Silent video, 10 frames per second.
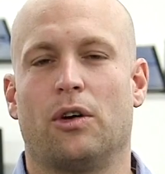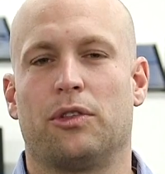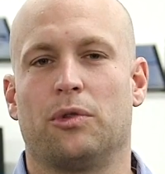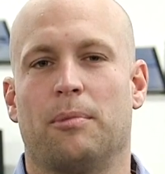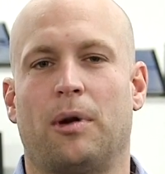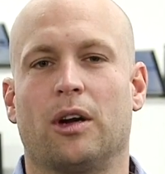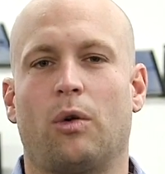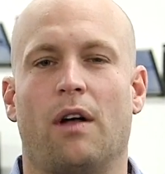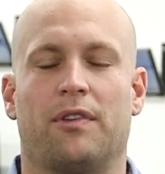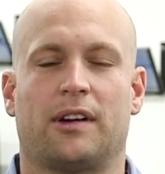go through a
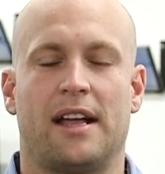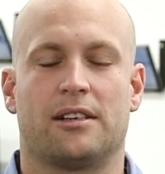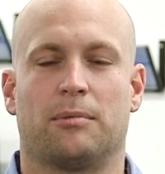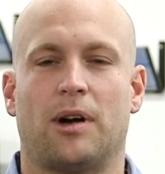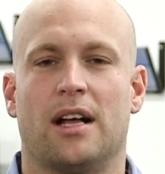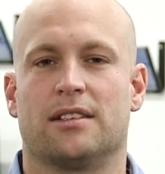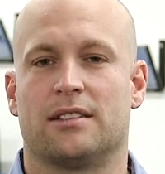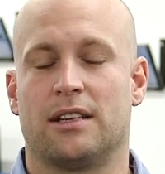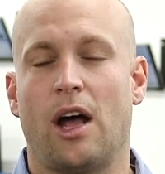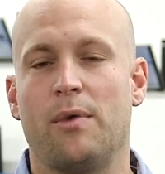part qualification
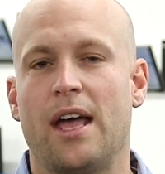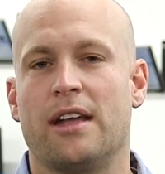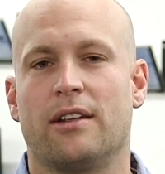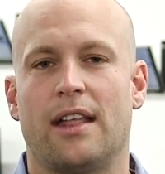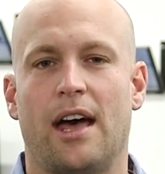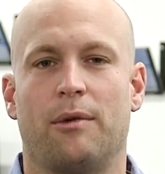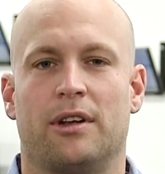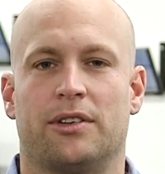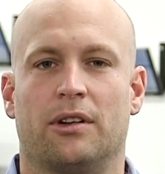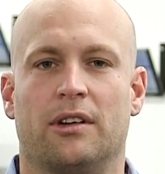process, and how we handle that
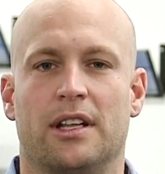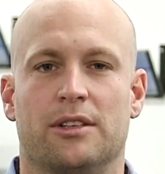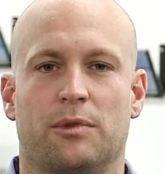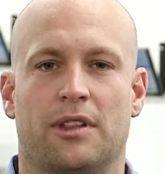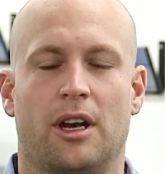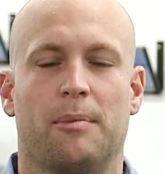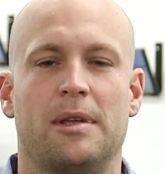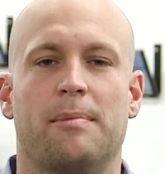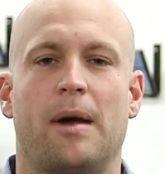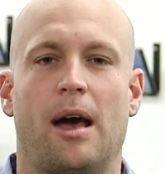internally is within our
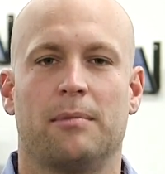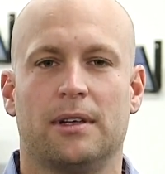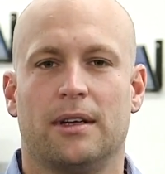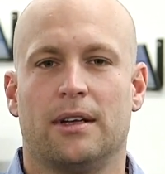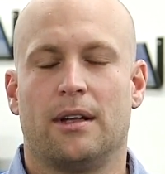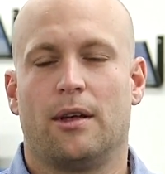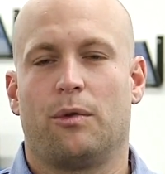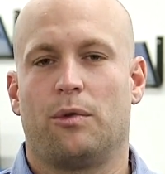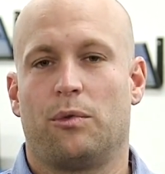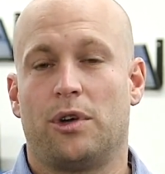P P A P.
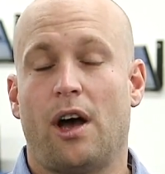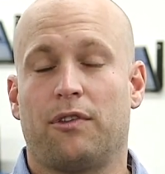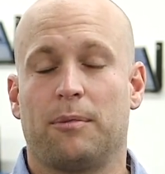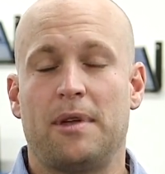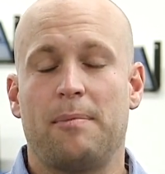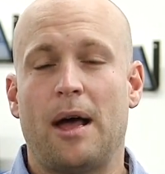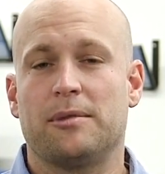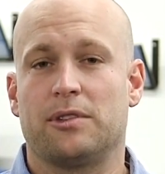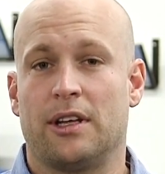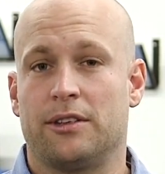We offer P P
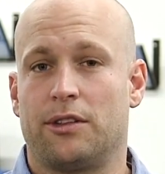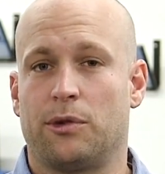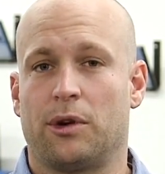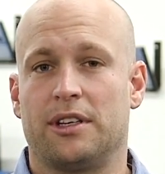A Ps in, through our